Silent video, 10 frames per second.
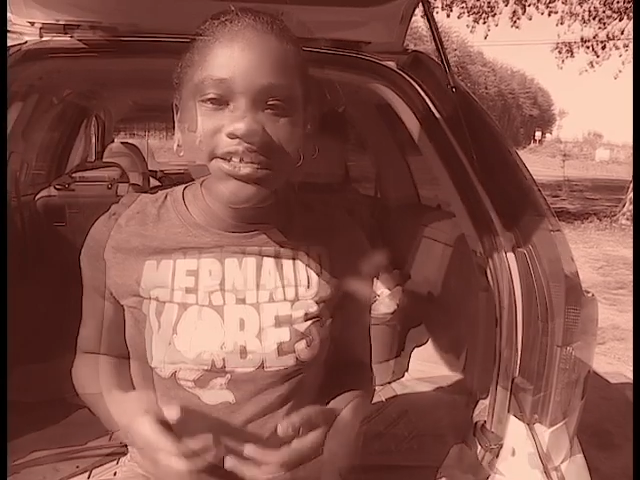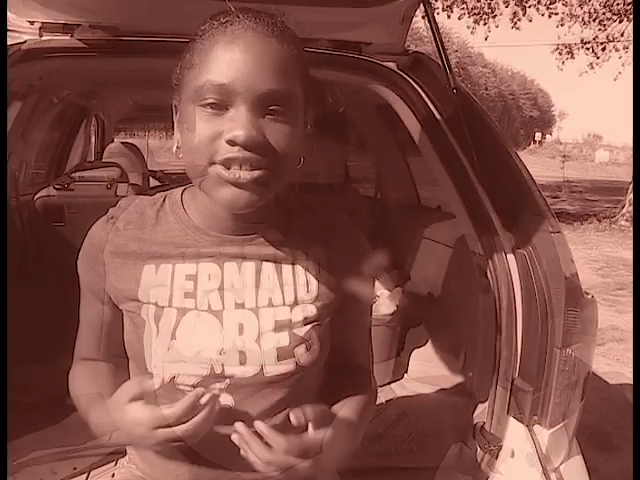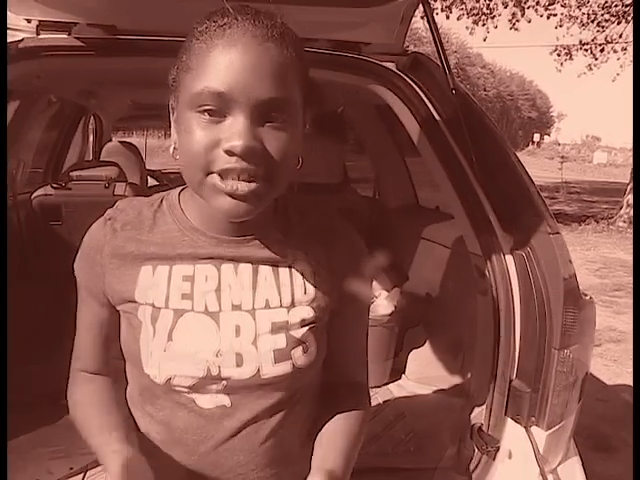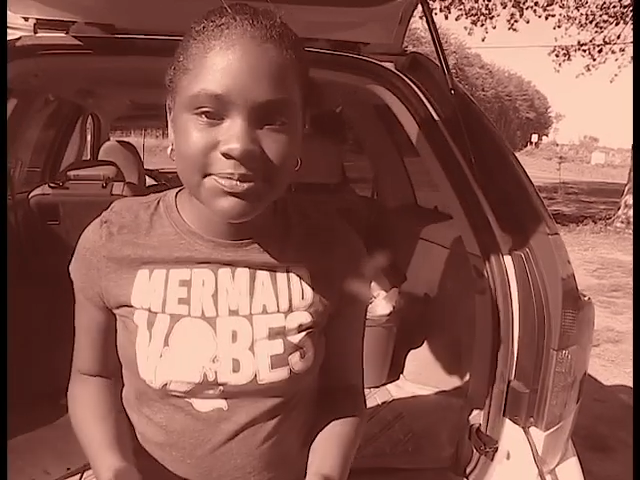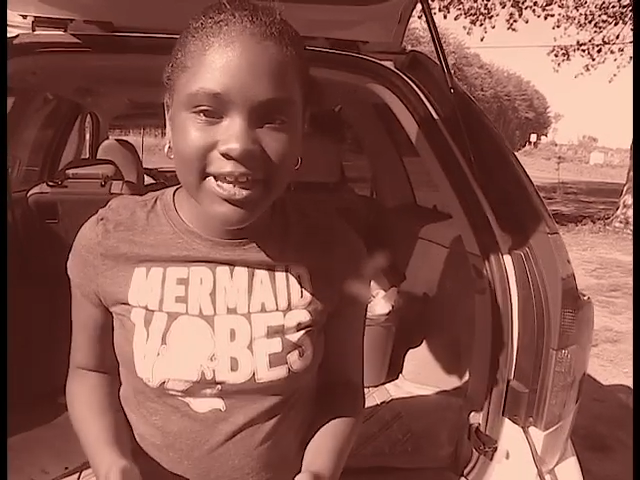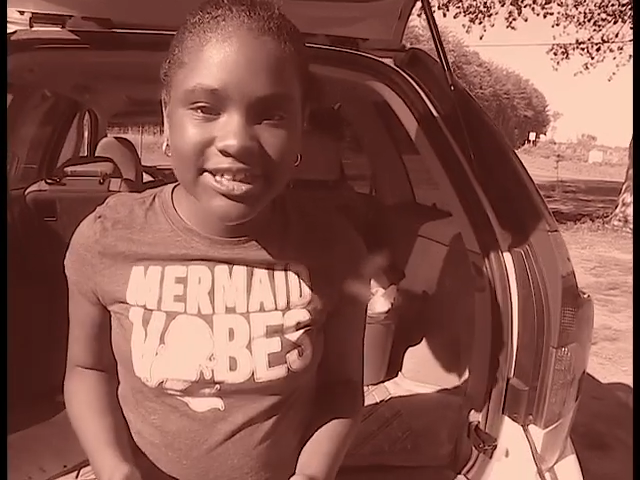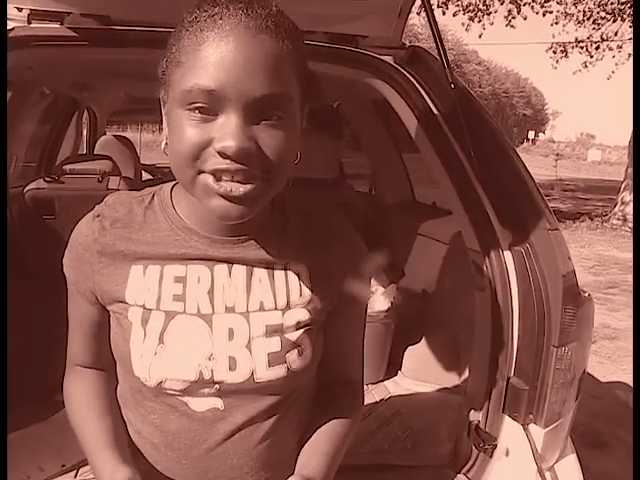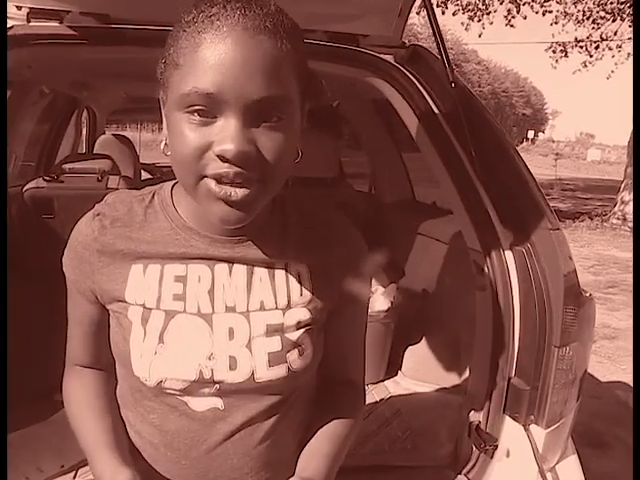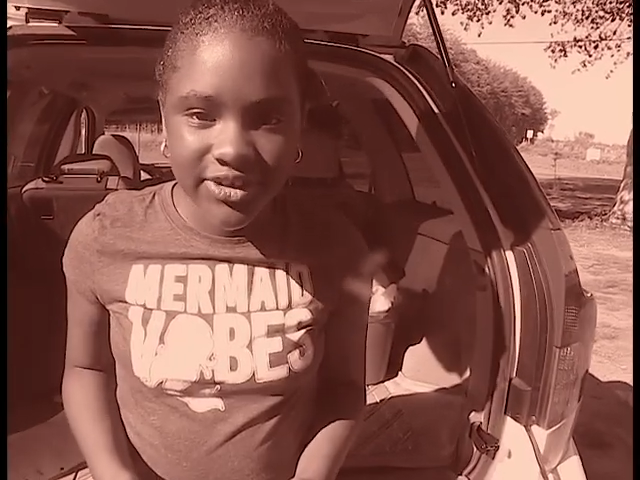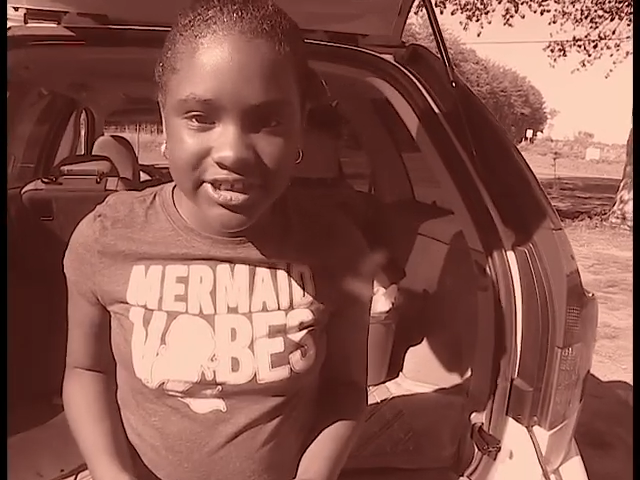Just because
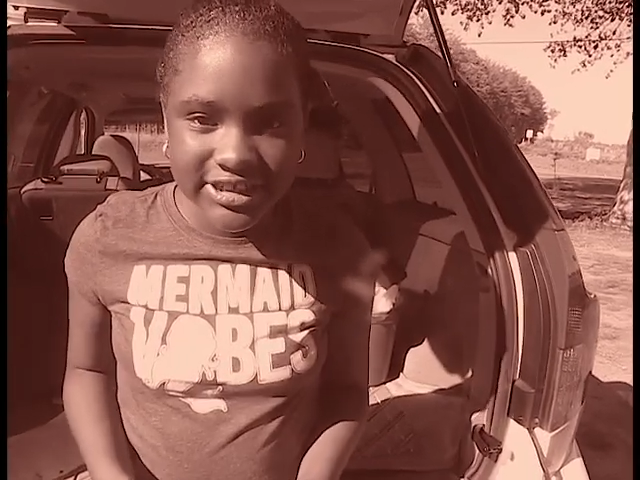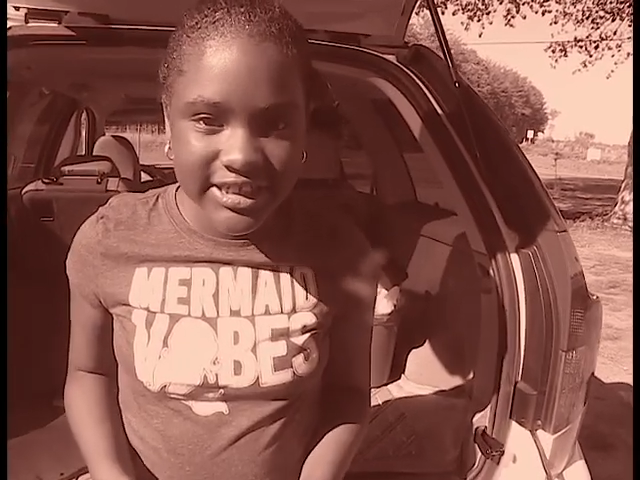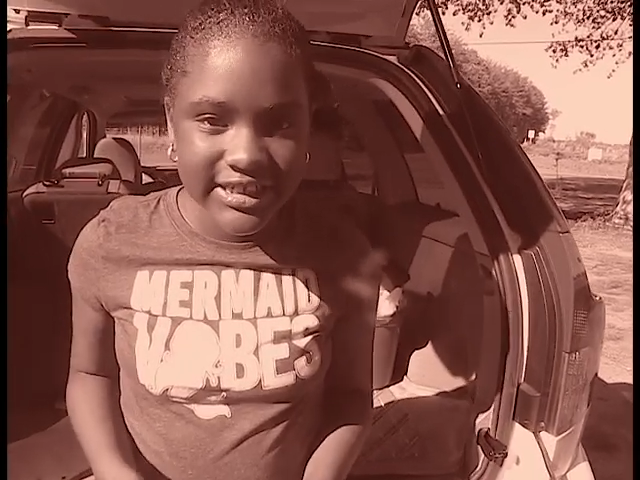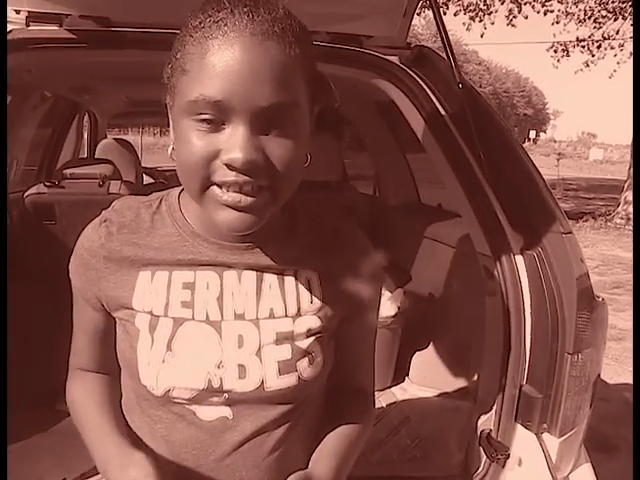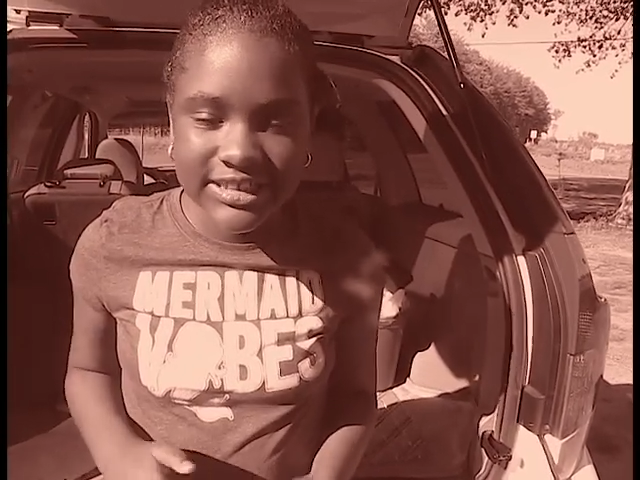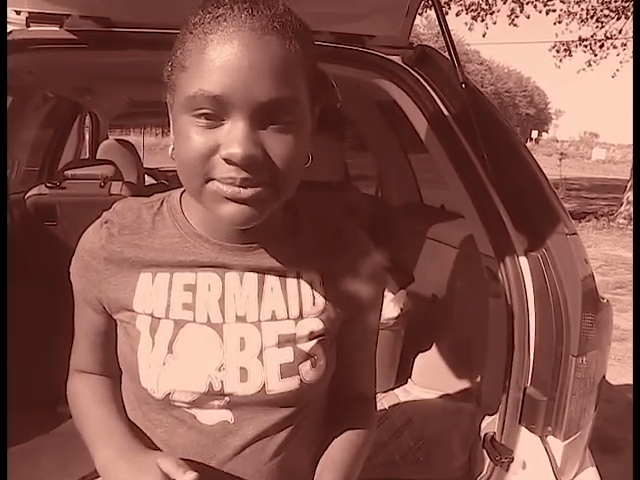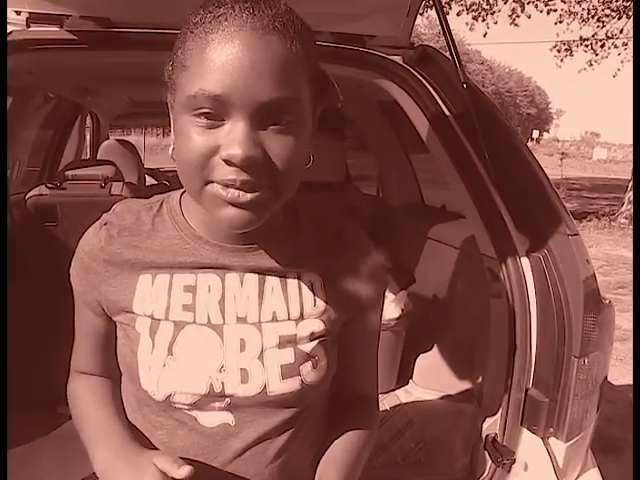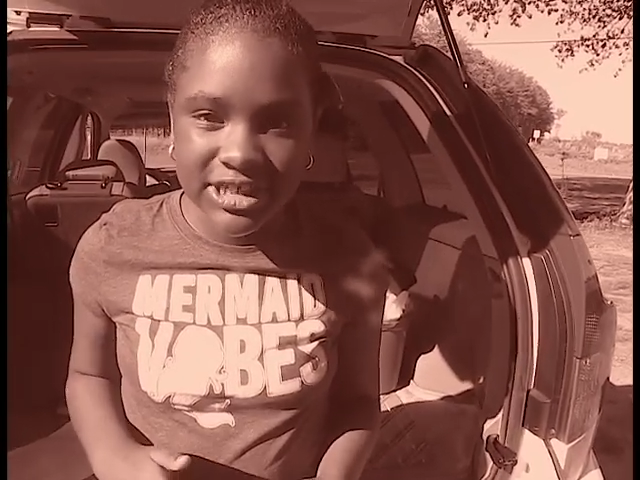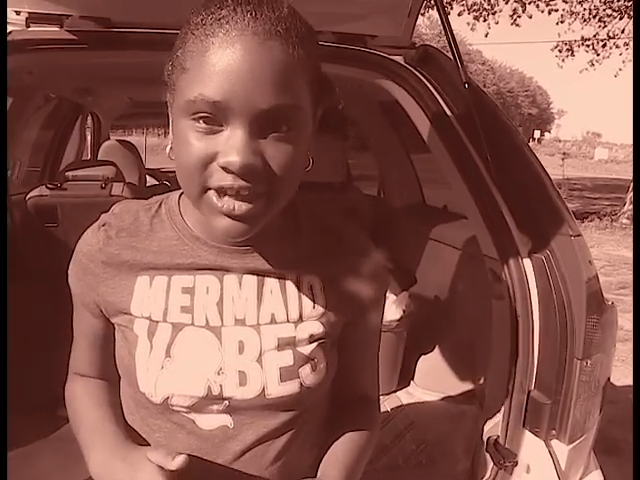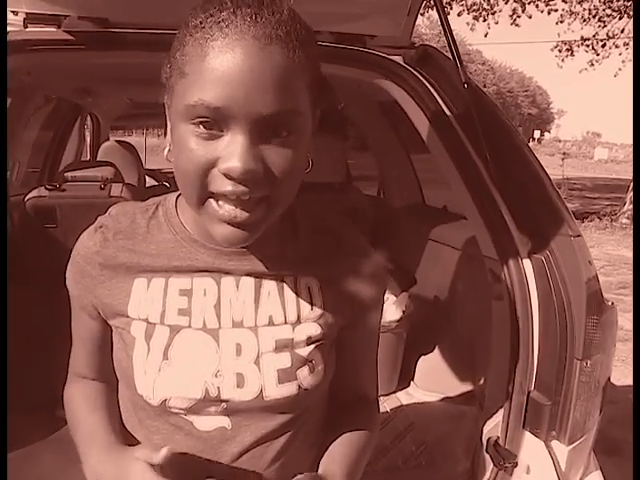you're quarantined doesn't
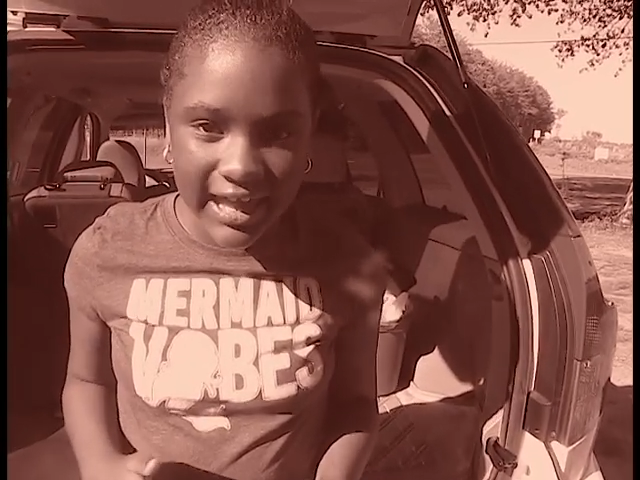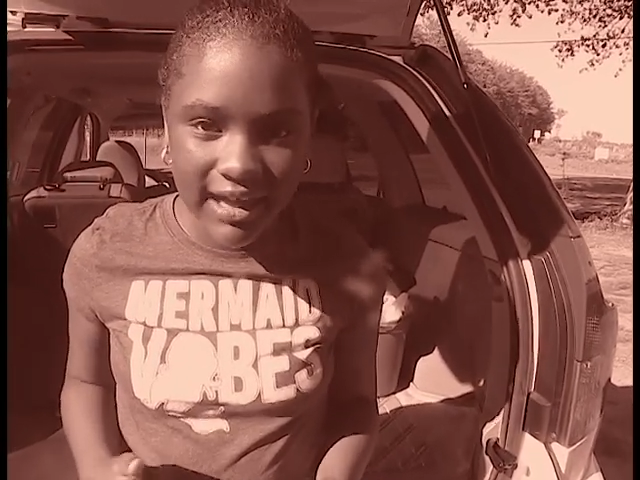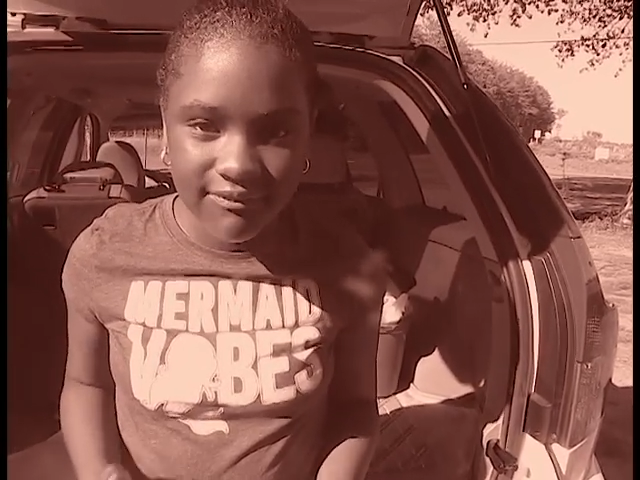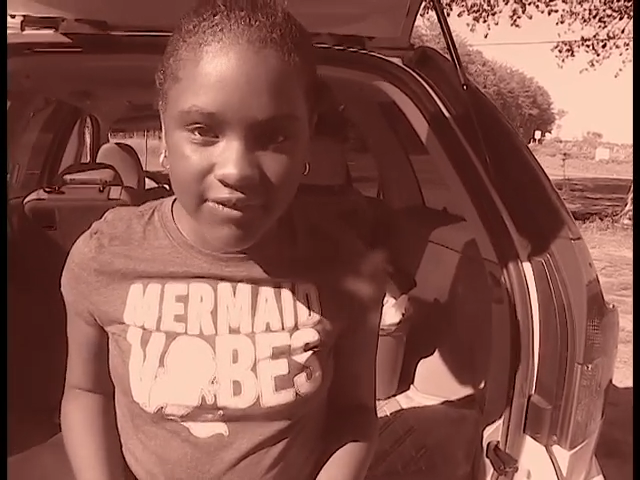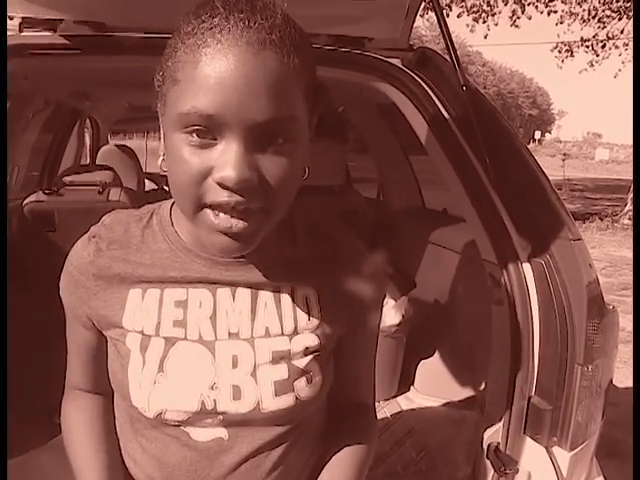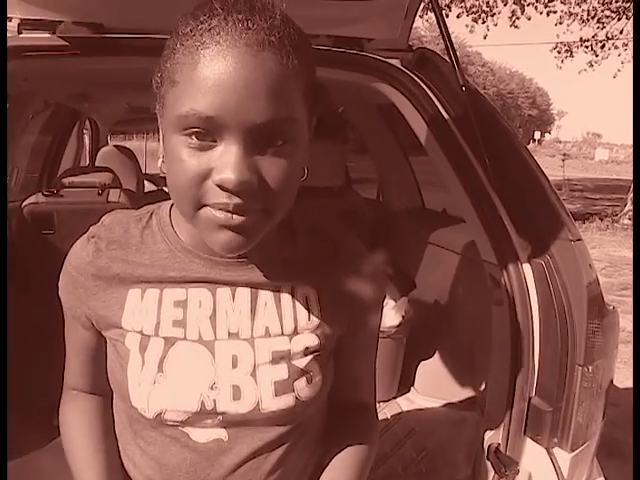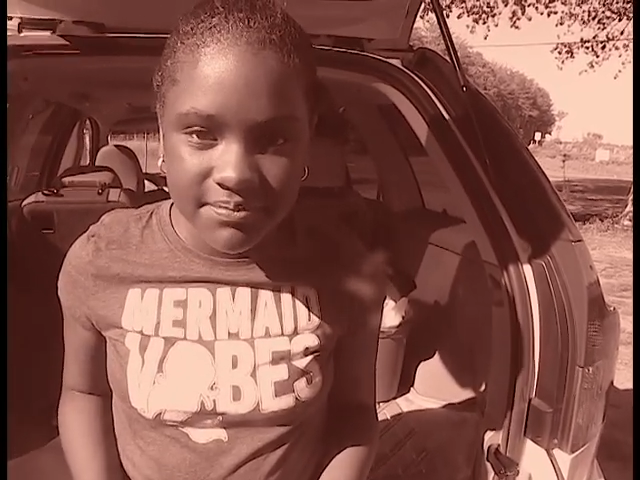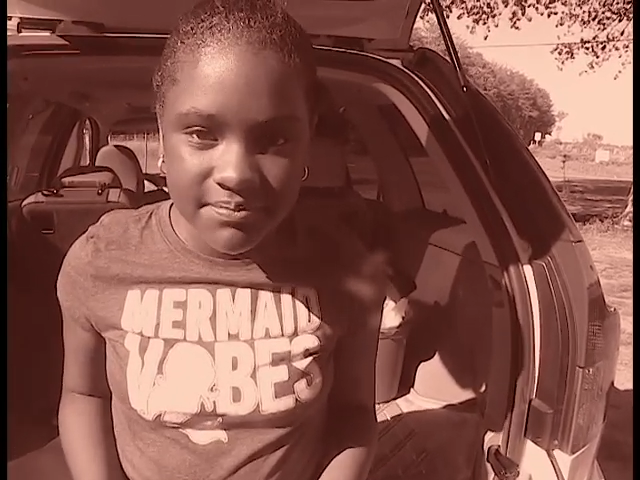mean you can't have fun.